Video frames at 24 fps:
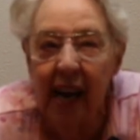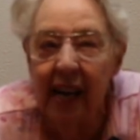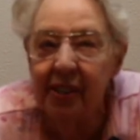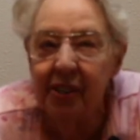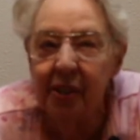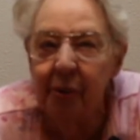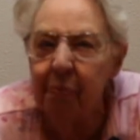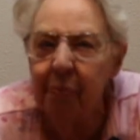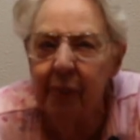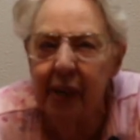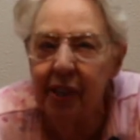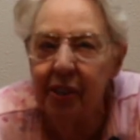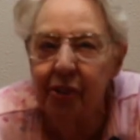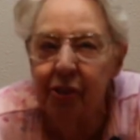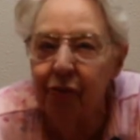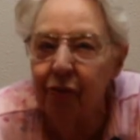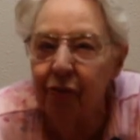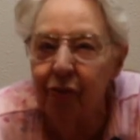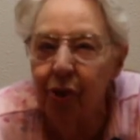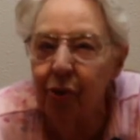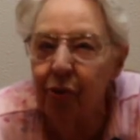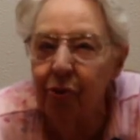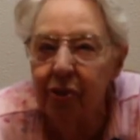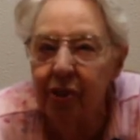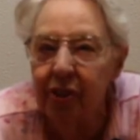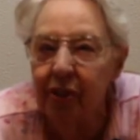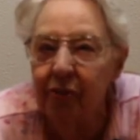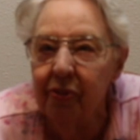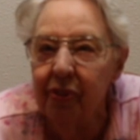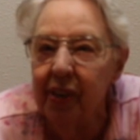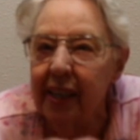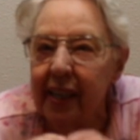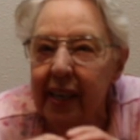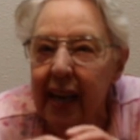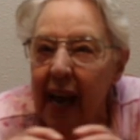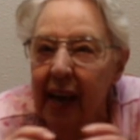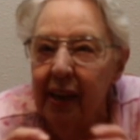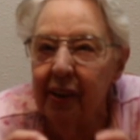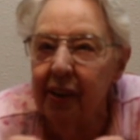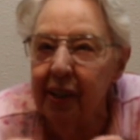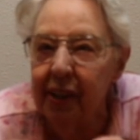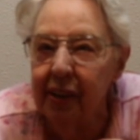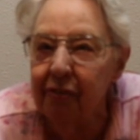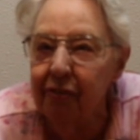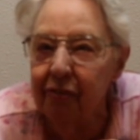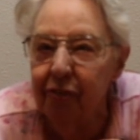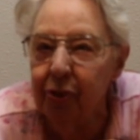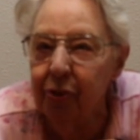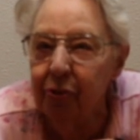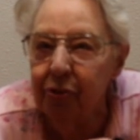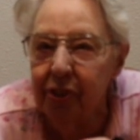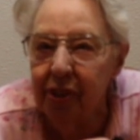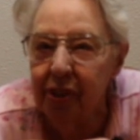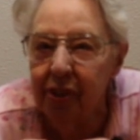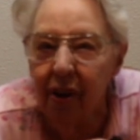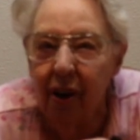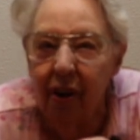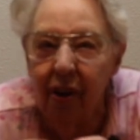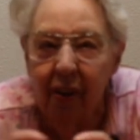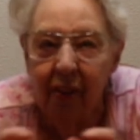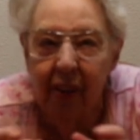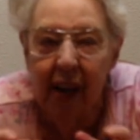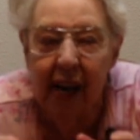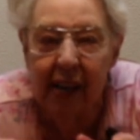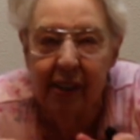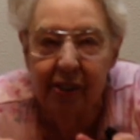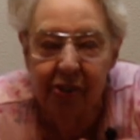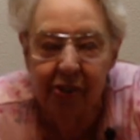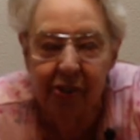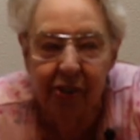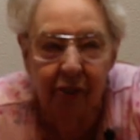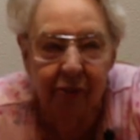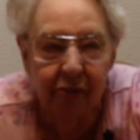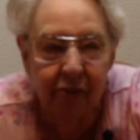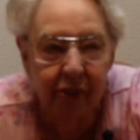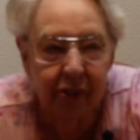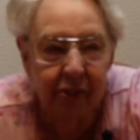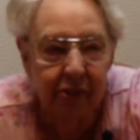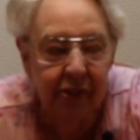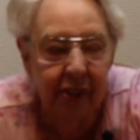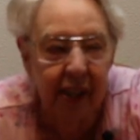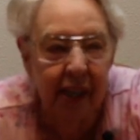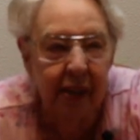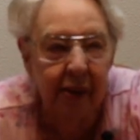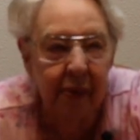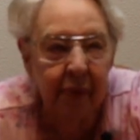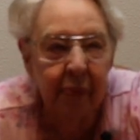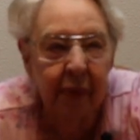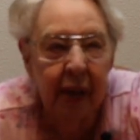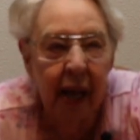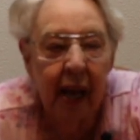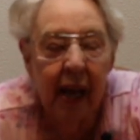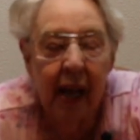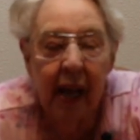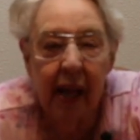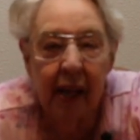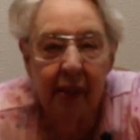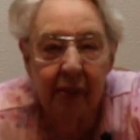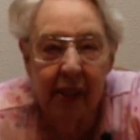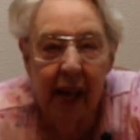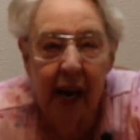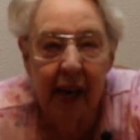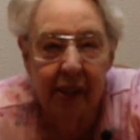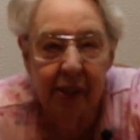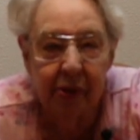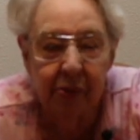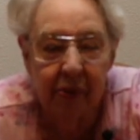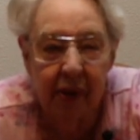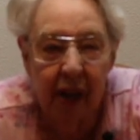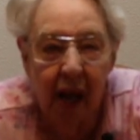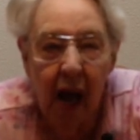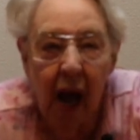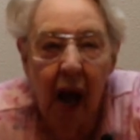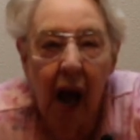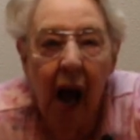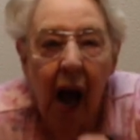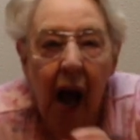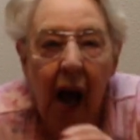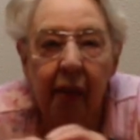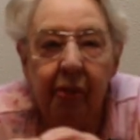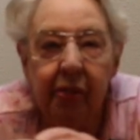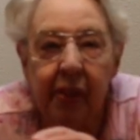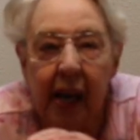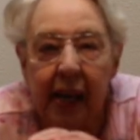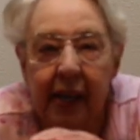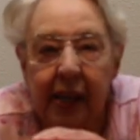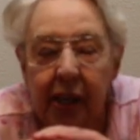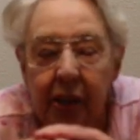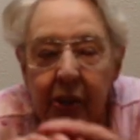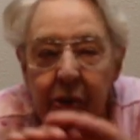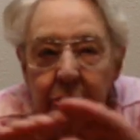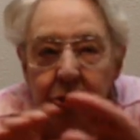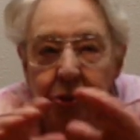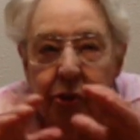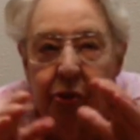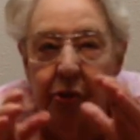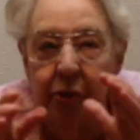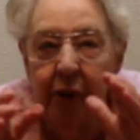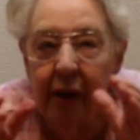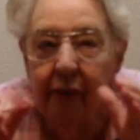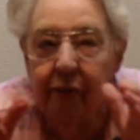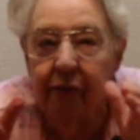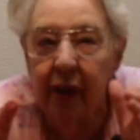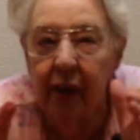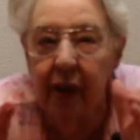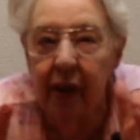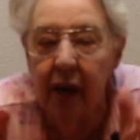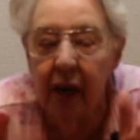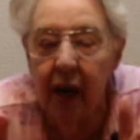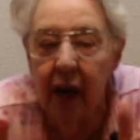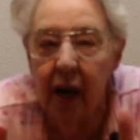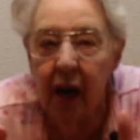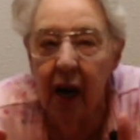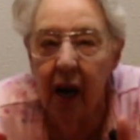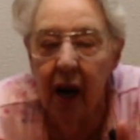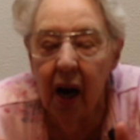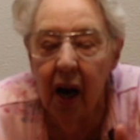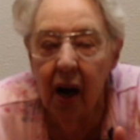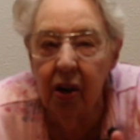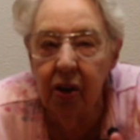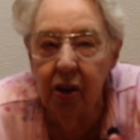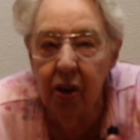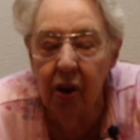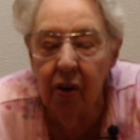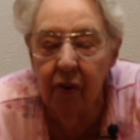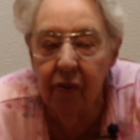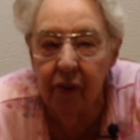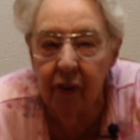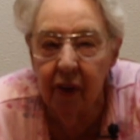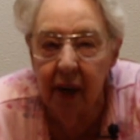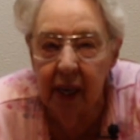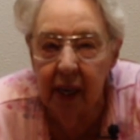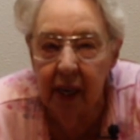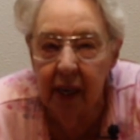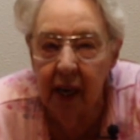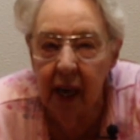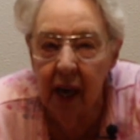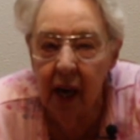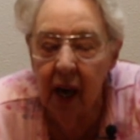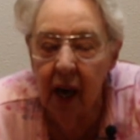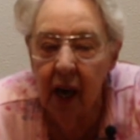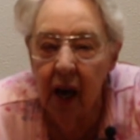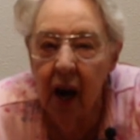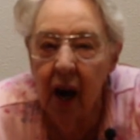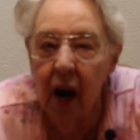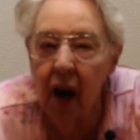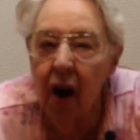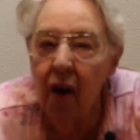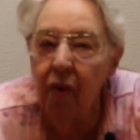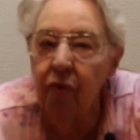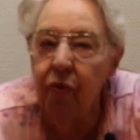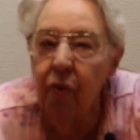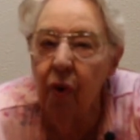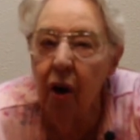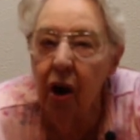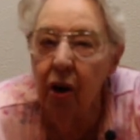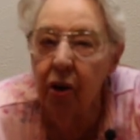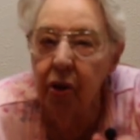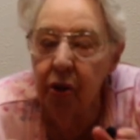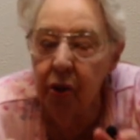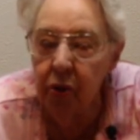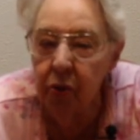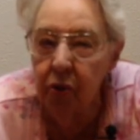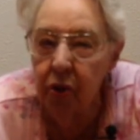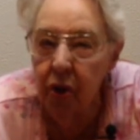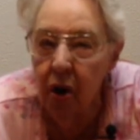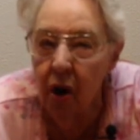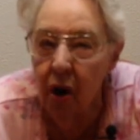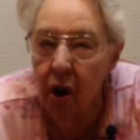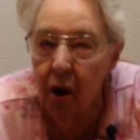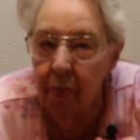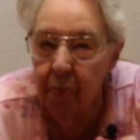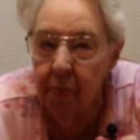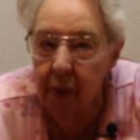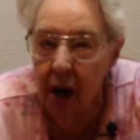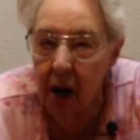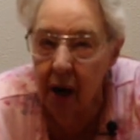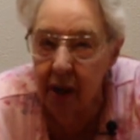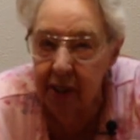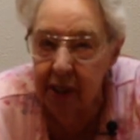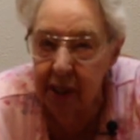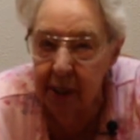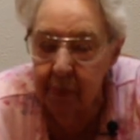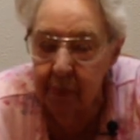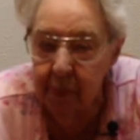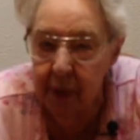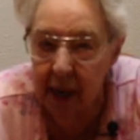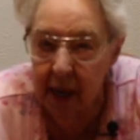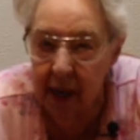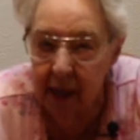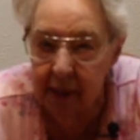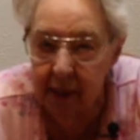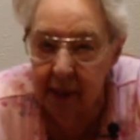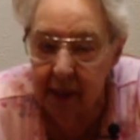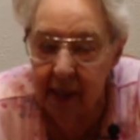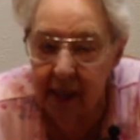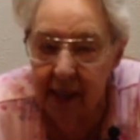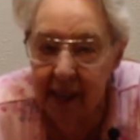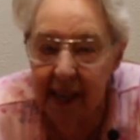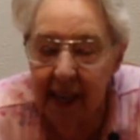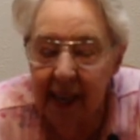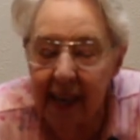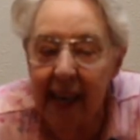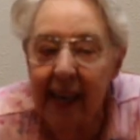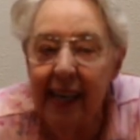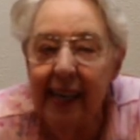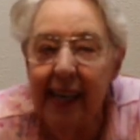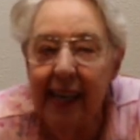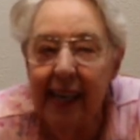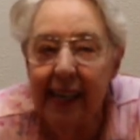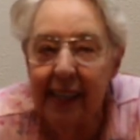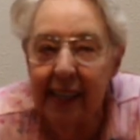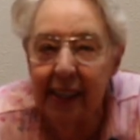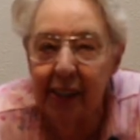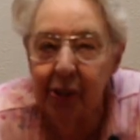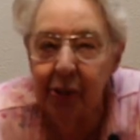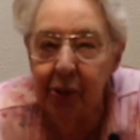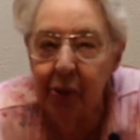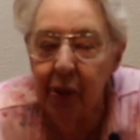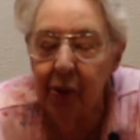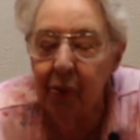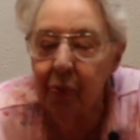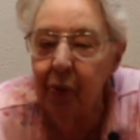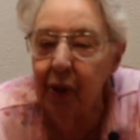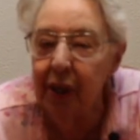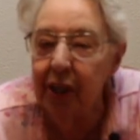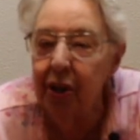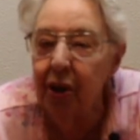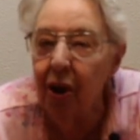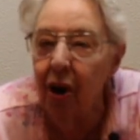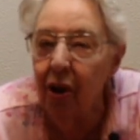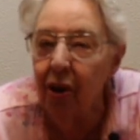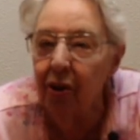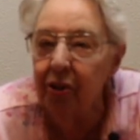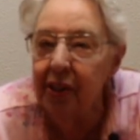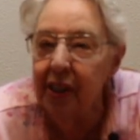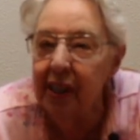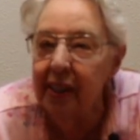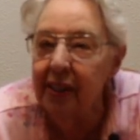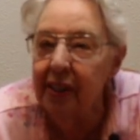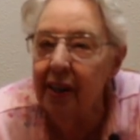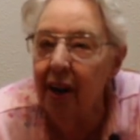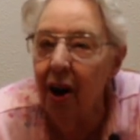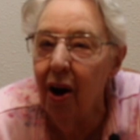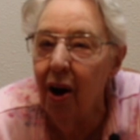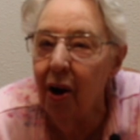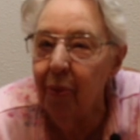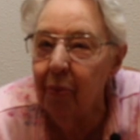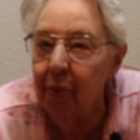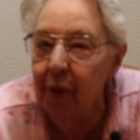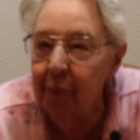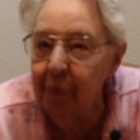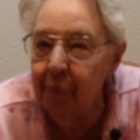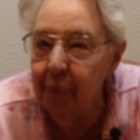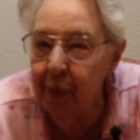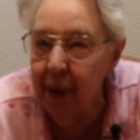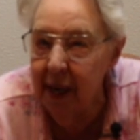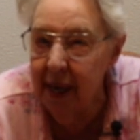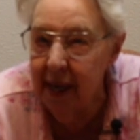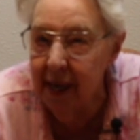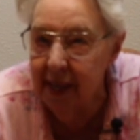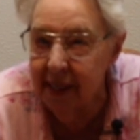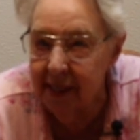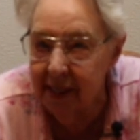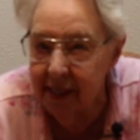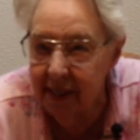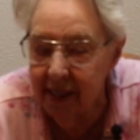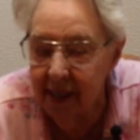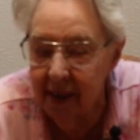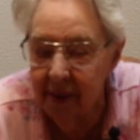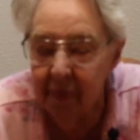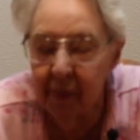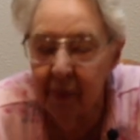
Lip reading: kind of mixed fruit and the candied fruit and all that stuff, you see. And then it used to have a covering of what you call marzipan. In England, we called it almond paste.